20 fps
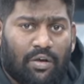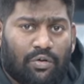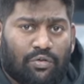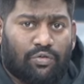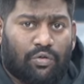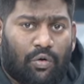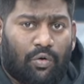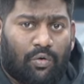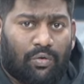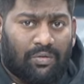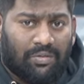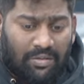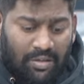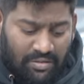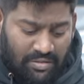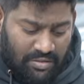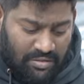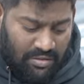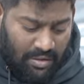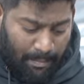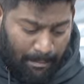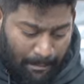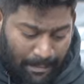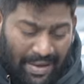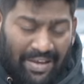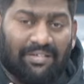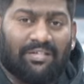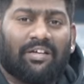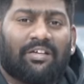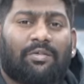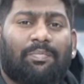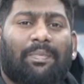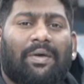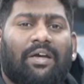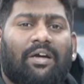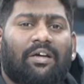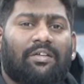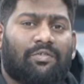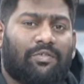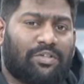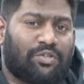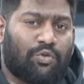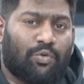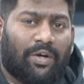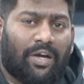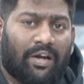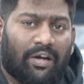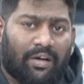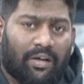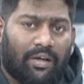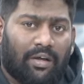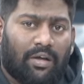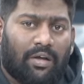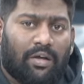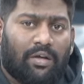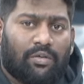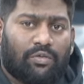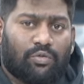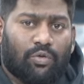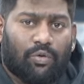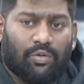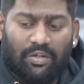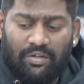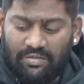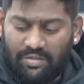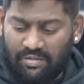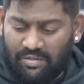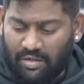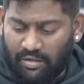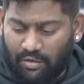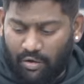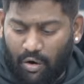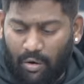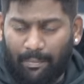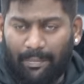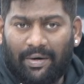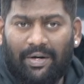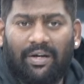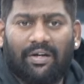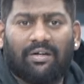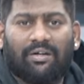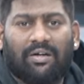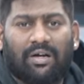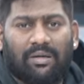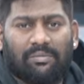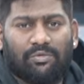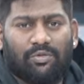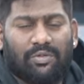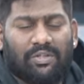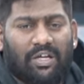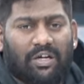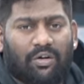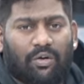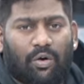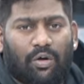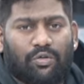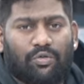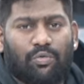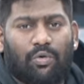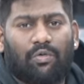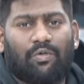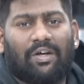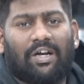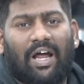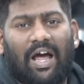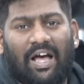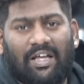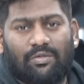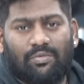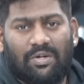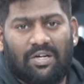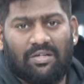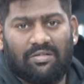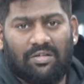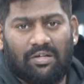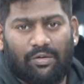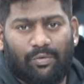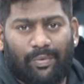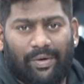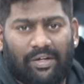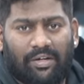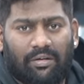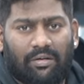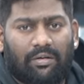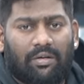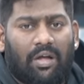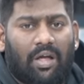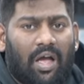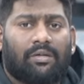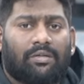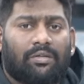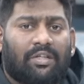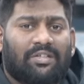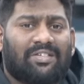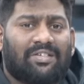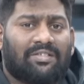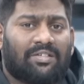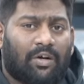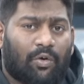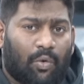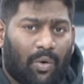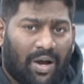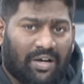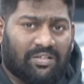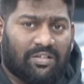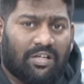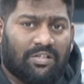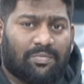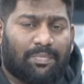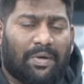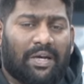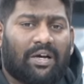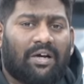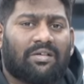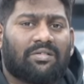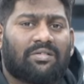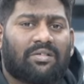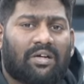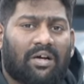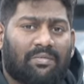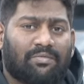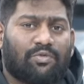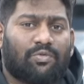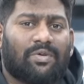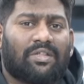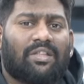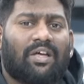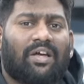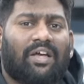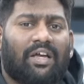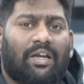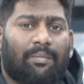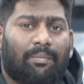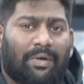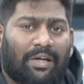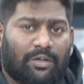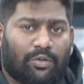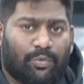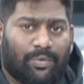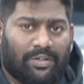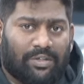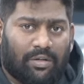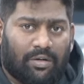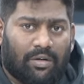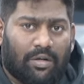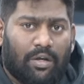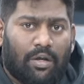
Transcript: So this is the basic speakers which you get. So this is a component, comes with a crossover as well as a tweeter. This is a coaxial speakers, comes with an inbuilt tweeter.